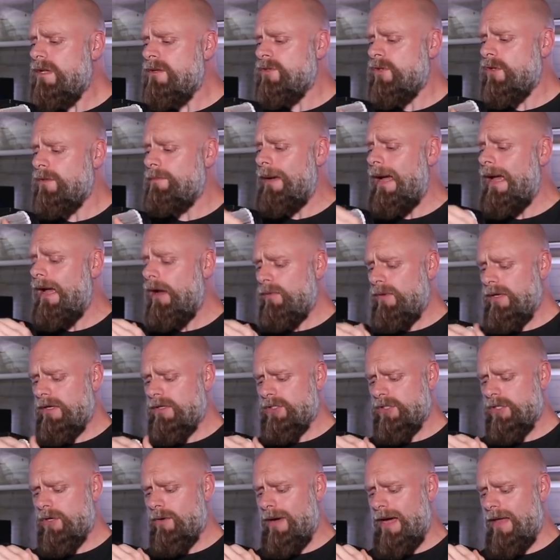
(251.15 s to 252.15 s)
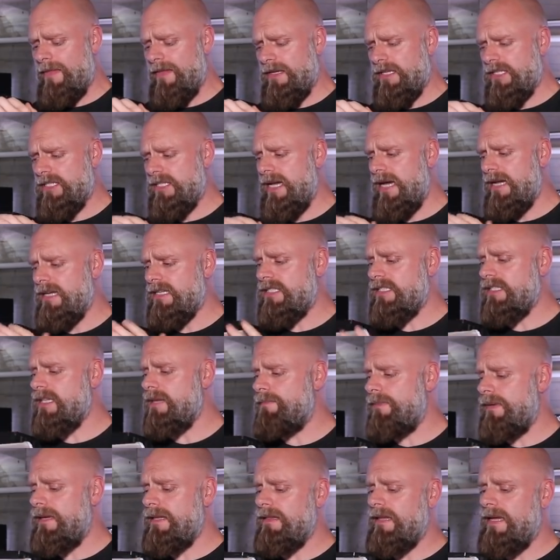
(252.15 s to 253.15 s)
So the bio wheels go on, they just kind of
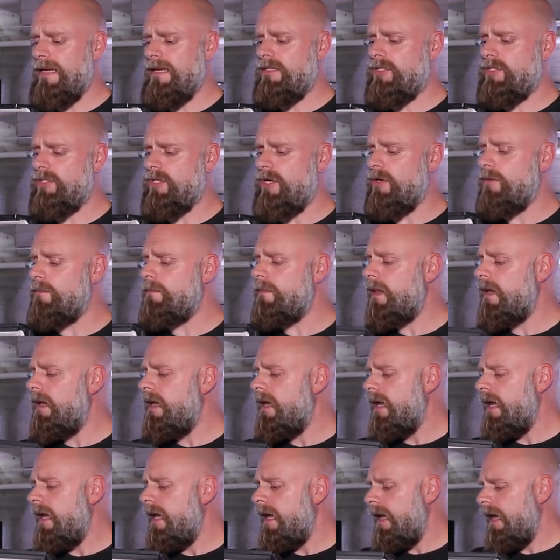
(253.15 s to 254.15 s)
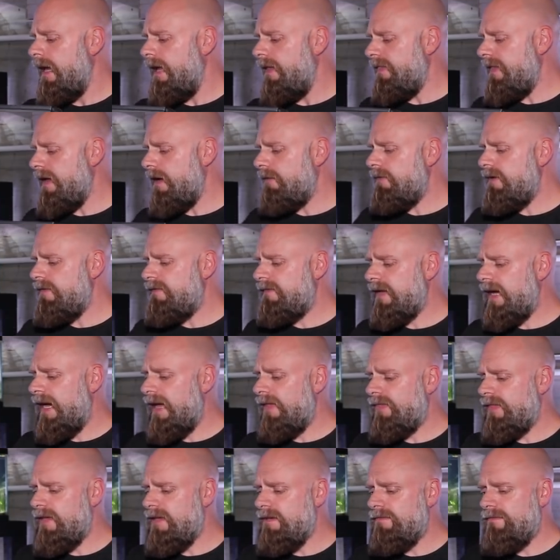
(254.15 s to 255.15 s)
slip in like so. And then we've
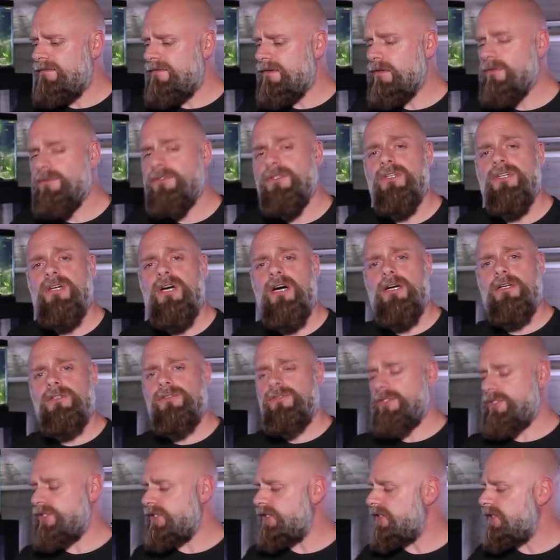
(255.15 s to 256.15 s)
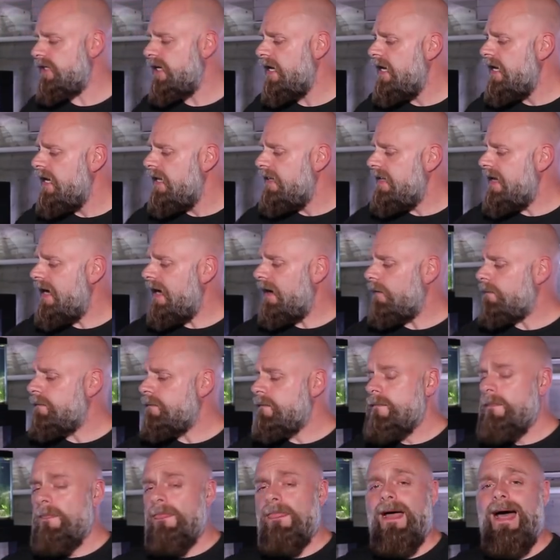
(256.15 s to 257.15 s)
got the filter cartridges. Now,
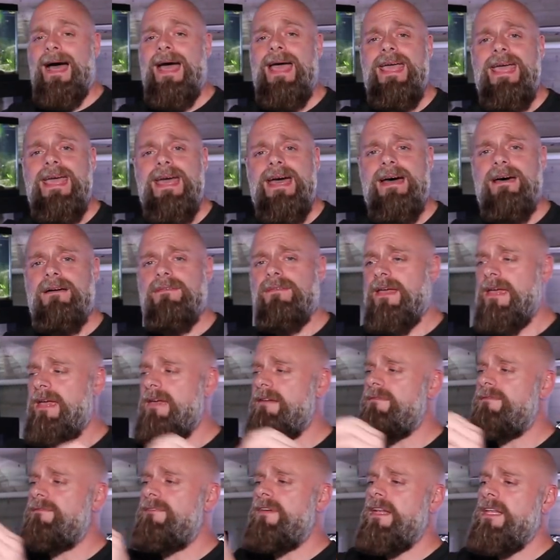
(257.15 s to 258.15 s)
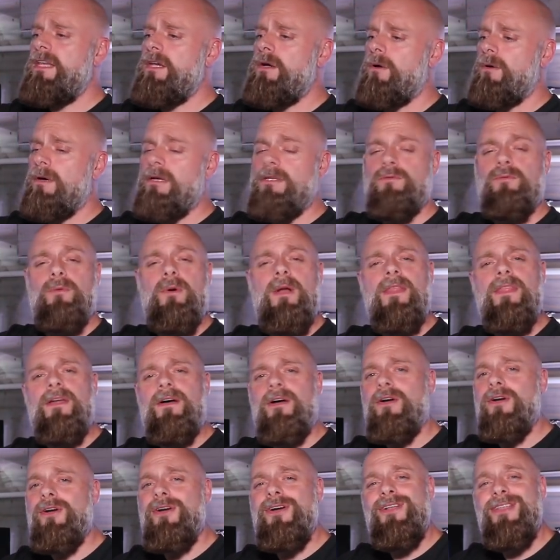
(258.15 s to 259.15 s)
I have a video. It's one of
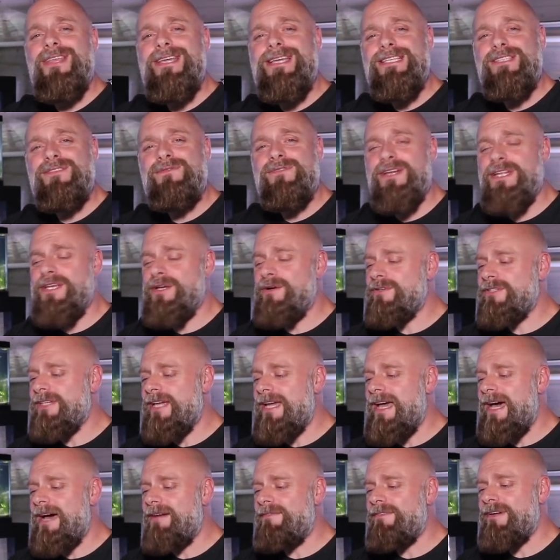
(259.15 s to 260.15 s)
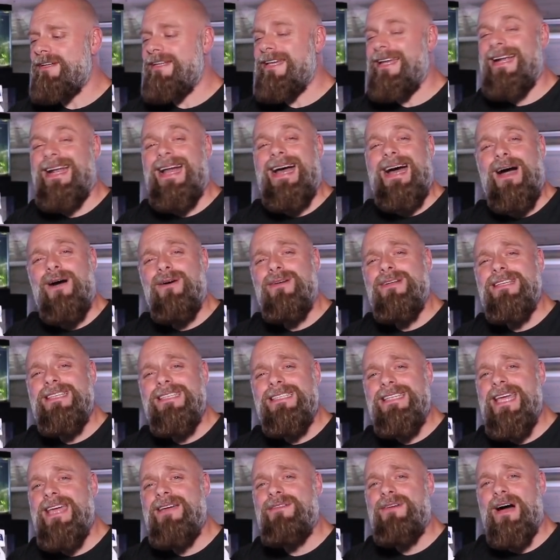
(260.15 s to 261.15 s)
the earliest videos I ever did on how to
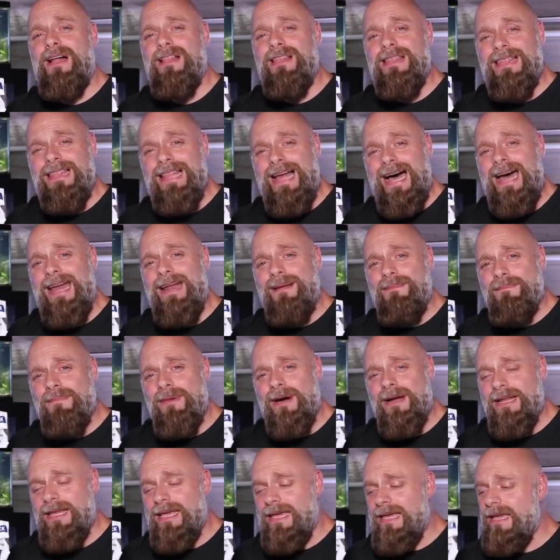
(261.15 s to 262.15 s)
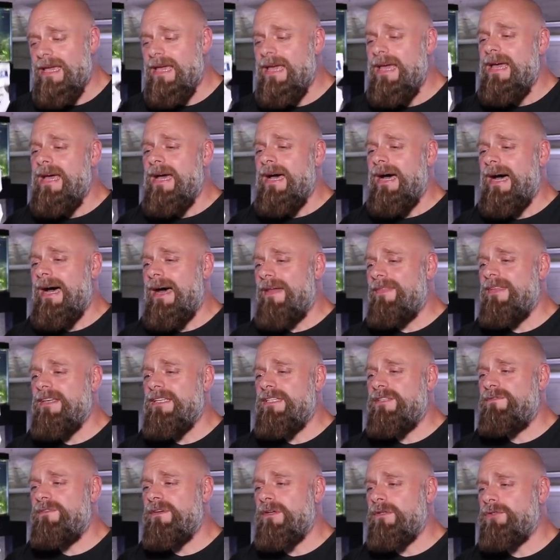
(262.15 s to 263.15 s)
save a lot of money on
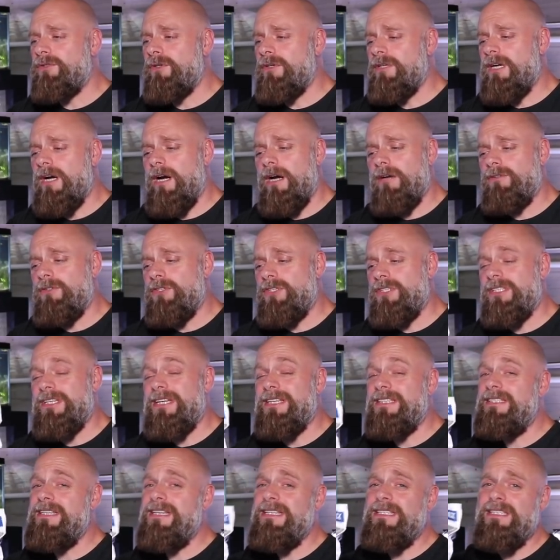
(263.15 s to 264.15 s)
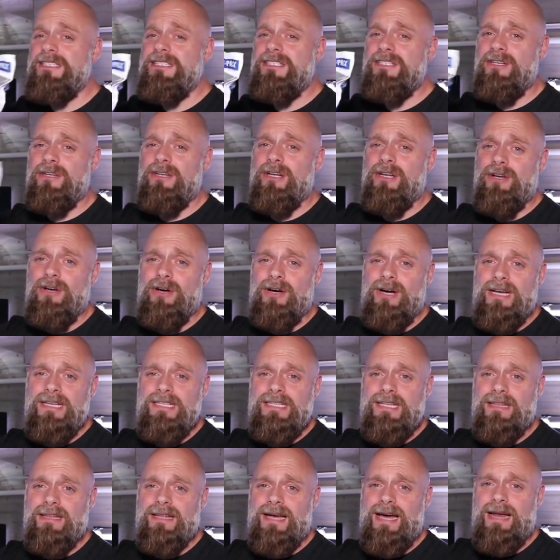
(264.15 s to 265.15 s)
these filter cartridges, because this is gonna
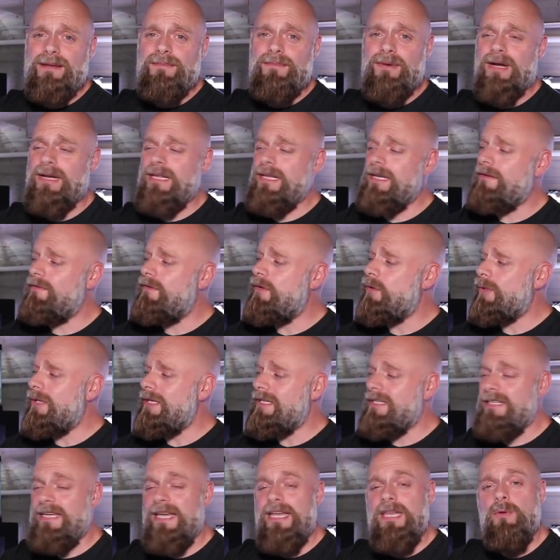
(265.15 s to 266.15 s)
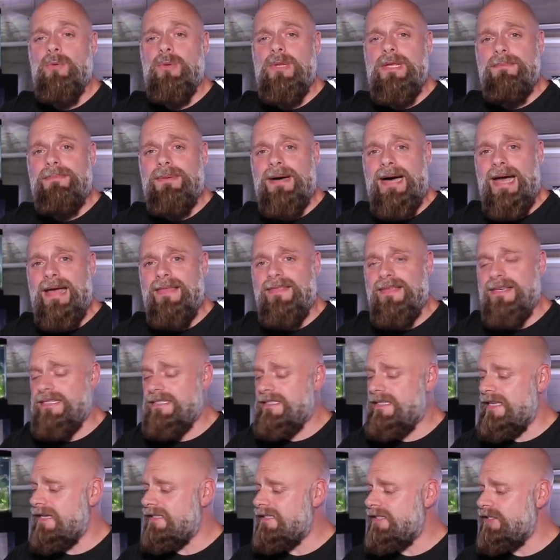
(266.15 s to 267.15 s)
cost a lot of money if you continually buy these
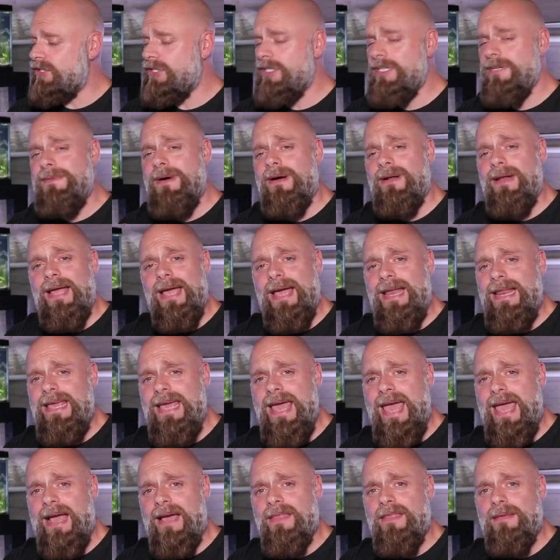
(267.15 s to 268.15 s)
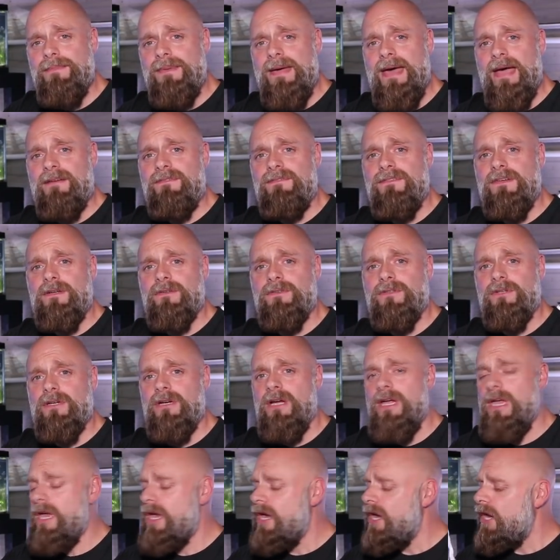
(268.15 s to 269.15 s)
things. And just about any hang on the back
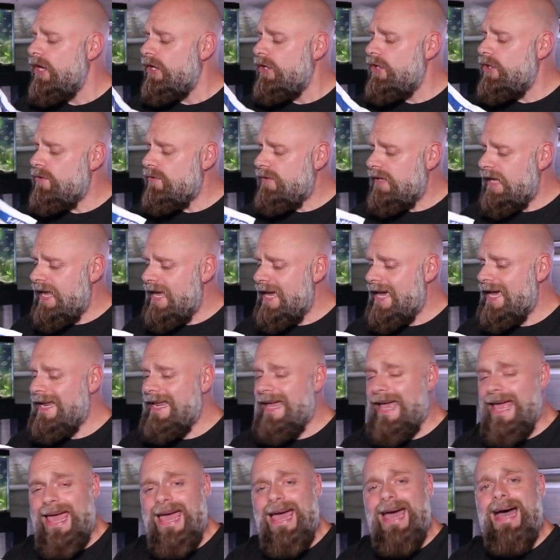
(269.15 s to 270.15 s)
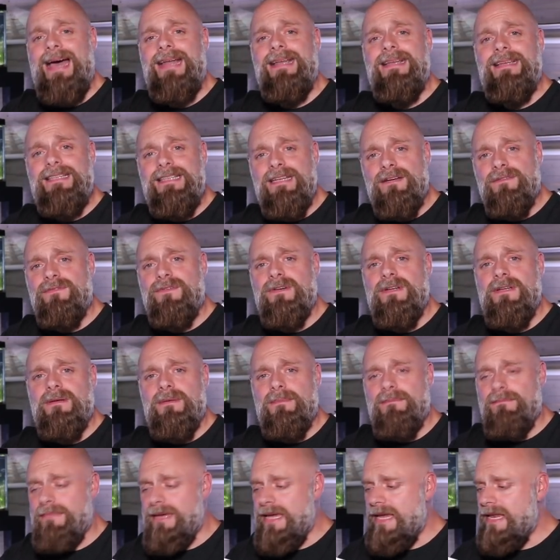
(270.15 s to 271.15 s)
filter, you can add
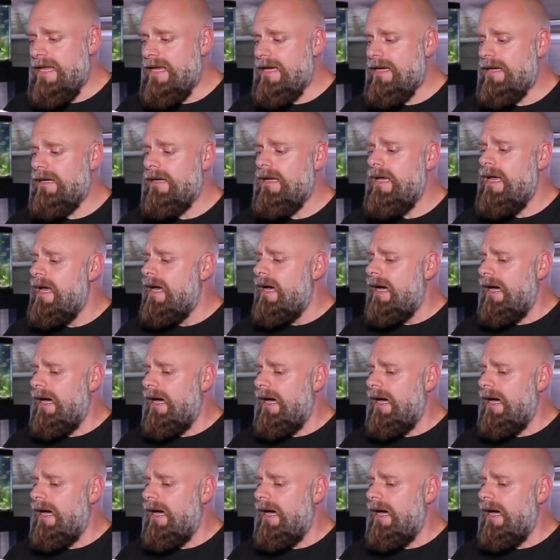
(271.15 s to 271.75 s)
different media.